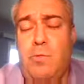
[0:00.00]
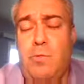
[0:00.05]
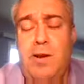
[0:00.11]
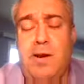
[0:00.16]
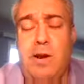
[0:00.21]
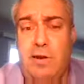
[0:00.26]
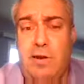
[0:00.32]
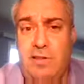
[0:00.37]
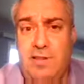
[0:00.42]

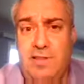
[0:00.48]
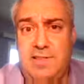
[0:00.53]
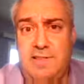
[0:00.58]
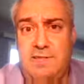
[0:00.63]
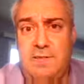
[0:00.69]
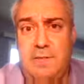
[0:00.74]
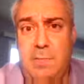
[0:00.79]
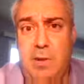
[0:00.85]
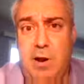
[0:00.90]

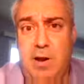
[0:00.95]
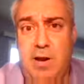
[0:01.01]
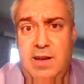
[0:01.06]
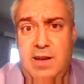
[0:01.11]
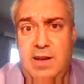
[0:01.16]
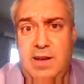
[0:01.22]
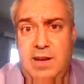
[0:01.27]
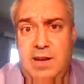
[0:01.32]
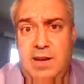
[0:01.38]
regardless of the
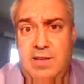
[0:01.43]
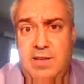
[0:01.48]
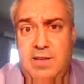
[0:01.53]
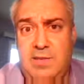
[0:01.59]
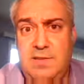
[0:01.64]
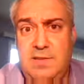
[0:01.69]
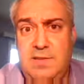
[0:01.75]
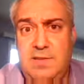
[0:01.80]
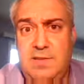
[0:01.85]
market
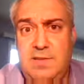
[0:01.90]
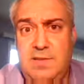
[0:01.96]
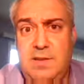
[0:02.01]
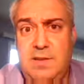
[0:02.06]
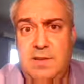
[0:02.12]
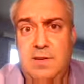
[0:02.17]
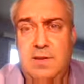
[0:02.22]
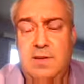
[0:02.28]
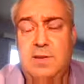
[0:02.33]
conditions.
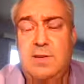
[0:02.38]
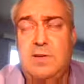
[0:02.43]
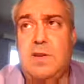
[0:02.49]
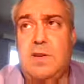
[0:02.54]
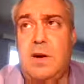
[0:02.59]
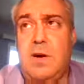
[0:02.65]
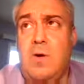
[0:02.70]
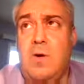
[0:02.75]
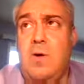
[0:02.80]

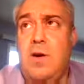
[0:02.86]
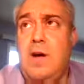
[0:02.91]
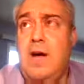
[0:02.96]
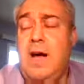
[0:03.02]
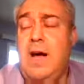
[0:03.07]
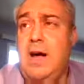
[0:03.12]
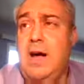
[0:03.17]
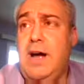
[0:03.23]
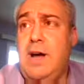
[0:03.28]
So
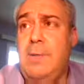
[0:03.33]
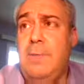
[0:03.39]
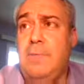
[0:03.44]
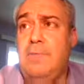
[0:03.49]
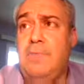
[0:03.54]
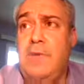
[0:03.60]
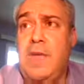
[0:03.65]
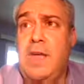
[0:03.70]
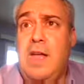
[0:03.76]

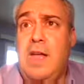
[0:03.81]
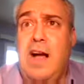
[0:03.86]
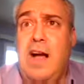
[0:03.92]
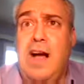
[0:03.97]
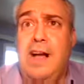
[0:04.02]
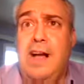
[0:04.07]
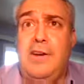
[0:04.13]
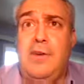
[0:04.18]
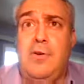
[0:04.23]

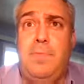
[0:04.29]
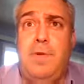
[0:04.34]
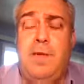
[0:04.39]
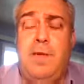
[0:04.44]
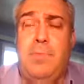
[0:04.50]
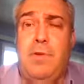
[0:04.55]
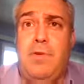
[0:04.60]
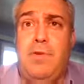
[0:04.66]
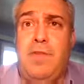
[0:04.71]
I know
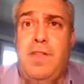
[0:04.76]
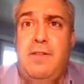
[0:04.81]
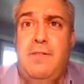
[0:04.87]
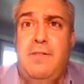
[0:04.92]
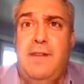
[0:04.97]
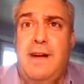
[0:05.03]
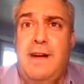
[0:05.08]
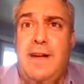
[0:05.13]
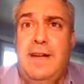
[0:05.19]
people
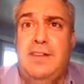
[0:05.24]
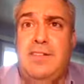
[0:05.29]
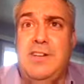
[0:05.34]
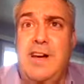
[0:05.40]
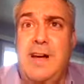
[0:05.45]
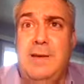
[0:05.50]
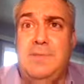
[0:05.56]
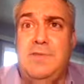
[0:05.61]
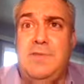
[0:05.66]
that find
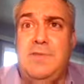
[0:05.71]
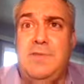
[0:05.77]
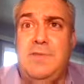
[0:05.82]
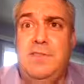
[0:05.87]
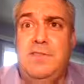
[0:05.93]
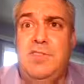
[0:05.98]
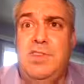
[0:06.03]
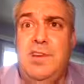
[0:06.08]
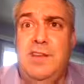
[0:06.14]
jobs,
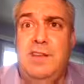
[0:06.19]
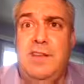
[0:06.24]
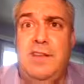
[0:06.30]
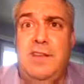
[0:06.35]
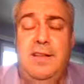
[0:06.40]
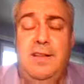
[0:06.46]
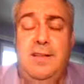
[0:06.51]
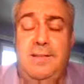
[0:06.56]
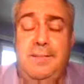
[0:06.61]

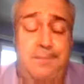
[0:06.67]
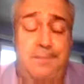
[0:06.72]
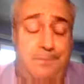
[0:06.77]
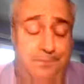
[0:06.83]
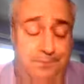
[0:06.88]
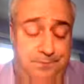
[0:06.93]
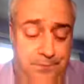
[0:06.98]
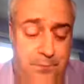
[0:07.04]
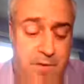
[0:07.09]

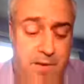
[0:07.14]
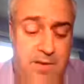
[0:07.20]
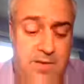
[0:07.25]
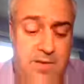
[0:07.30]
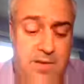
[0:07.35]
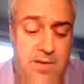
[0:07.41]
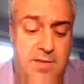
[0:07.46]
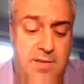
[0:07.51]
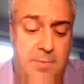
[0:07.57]

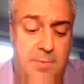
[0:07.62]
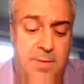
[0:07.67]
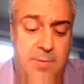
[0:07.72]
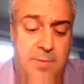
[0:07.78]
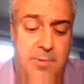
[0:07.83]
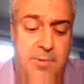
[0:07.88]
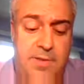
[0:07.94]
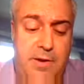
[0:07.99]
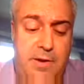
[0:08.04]
the
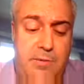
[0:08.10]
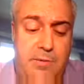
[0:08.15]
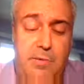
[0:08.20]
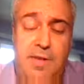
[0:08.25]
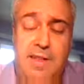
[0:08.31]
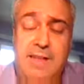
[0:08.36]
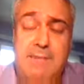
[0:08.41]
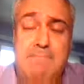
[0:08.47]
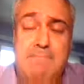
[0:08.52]
people that
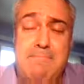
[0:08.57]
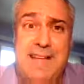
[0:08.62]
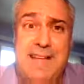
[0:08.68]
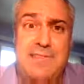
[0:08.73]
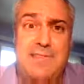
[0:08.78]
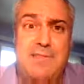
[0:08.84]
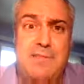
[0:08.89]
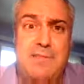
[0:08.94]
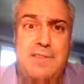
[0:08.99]
really
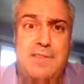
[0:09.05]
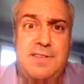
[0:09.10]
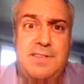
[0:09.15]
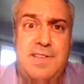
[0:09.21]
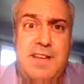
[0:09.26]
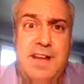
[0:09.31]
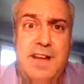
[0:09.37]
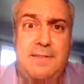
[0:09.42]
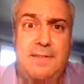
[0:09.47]
master this
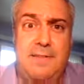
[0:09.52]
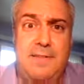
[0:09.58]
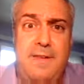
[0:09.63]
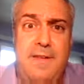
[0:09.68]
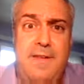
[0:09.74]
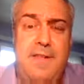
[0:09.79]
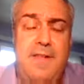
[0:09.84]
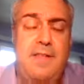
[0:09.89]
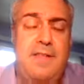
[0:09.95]
stuff,
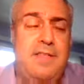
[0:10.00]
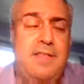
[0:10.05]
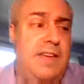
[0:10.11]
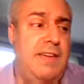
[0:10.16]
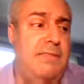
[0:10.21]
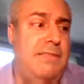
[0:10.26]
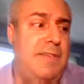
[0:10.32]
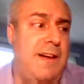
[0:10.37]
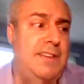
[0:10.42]

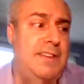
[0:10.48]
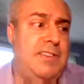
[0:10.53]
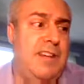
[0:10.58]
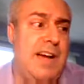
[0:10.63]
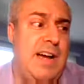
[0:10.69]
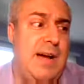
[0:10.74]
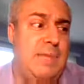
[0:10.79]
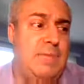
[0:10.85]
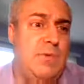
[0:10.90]
they find
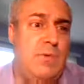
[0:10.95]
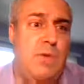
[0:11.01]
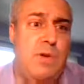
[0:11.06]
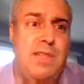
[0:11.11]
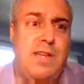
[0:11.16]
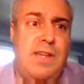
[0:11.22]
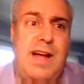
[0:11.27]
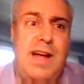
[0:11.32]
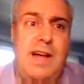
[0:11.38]
jobs
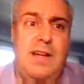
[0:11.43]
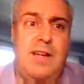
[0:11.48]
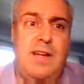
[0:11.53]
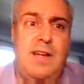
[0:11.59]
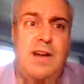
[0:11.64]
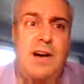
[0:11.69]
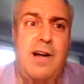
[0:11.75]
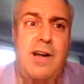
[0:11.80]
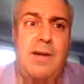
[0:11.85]
when the
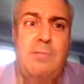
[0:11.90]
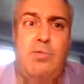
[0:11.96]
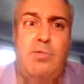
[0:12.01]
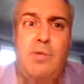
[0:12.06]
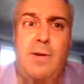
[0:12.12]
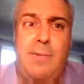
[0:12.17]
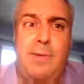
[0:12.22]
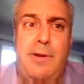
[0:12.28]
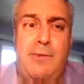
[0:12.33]

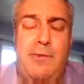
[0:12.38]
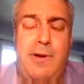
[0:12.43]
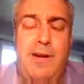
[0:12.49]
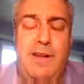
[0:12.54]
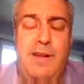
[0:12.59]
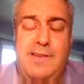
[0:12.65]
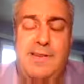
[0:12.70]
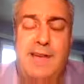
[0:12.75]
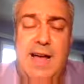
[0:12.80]
unemployment
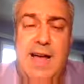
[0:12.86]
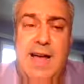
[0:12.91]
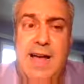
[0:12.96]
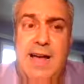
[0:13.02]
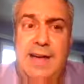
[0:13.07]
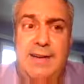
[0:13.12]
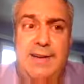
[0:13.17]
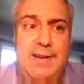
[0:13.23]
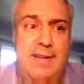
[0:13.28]
rate is
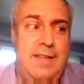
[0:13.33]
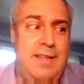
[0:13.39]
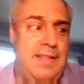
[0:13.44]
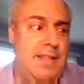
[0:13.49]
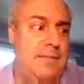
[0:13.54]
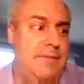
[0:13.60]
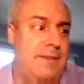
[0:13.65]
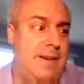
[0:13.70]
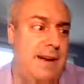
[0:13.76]
high.
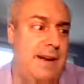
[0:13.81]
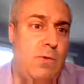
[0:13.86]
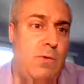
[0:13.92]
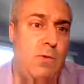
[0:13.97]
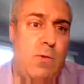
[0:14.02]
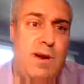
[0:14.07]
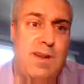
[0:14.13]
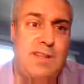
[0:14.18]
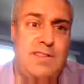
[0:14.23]
They find
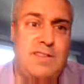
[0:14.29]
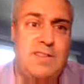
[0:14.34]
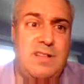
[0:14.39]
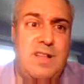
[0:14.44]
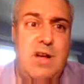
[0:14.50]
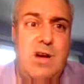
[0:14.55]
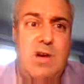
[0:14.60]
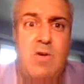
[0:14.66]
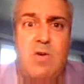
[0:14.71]
it when it's
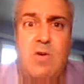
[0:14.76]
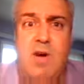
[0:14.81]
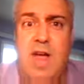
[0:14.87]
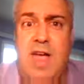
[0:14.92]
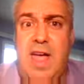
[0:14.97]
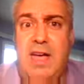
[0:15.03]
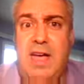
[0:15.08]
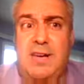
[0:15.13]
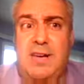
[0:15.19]

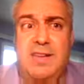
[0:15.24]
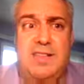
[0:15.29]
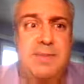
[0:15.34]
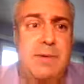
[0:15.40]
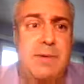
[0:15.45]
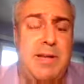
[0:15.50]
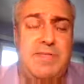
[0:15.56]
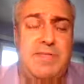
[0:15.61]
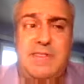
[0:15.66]
low, and
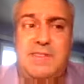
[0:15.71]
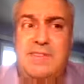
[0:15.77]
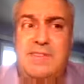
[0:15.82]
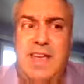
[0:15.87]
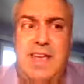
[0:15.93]
it's about the